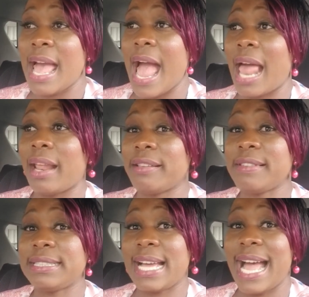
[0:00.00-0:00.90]
A lot of
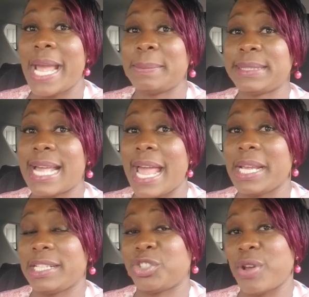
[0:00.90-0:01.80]
the times
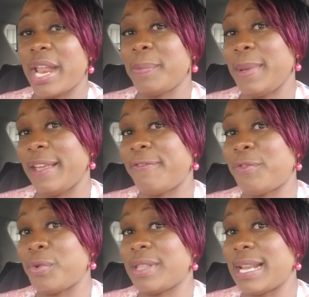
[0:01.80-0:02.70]
I try to make
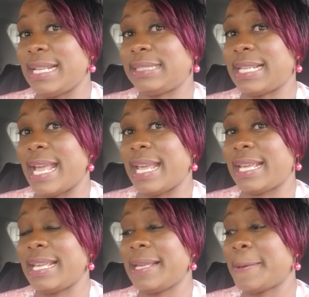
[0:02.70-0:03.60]
food that is
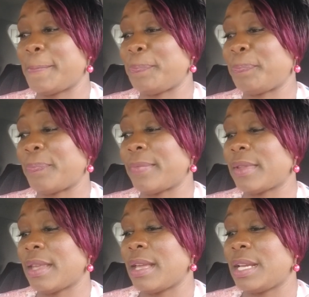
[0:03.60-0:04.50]
like
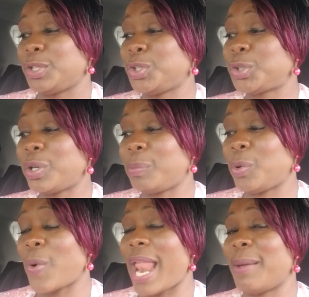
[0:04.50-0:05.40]

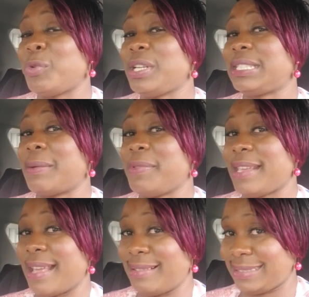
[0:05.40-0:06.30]
doable while I'm doing
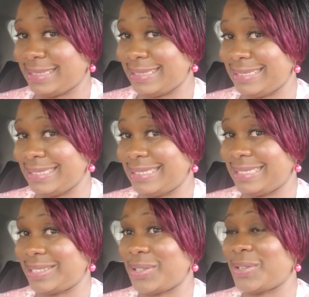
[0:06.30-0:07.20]
something else.
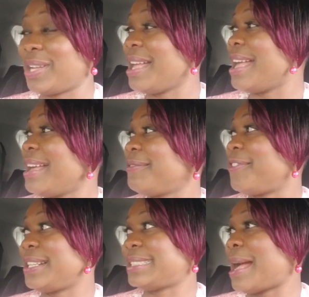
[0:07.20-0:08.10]
So
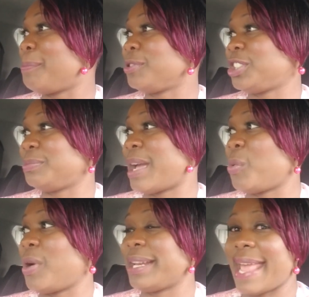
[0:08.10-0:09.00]
for example, she
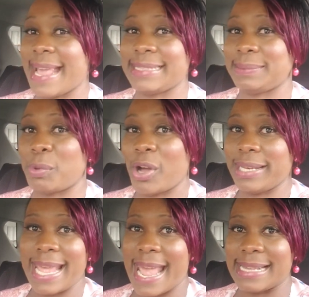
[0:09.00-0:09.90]
might want eggs,
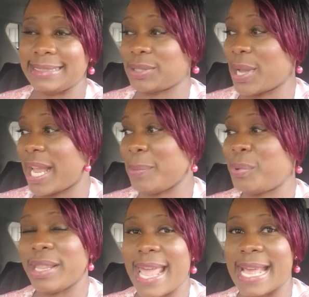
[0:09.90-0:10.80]
boiled eggs. So I can
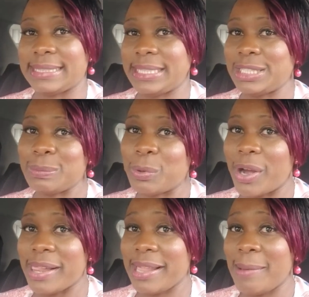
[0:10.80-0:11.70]
put the eggs there to
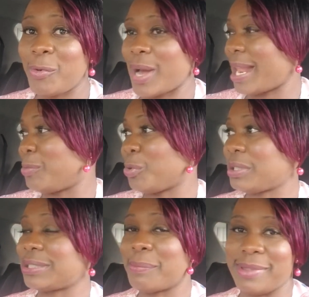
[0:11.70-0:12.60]
boil them while I'm
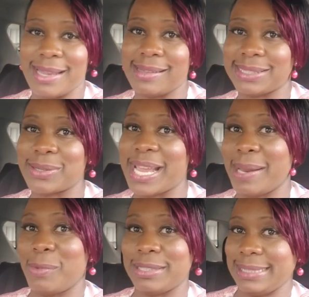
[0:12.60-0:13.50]
doing something else. So I
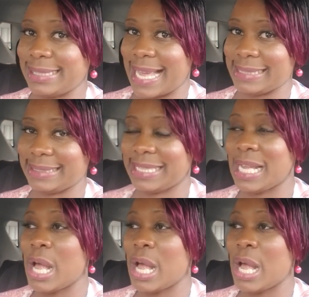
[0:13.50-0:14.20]
can multitask.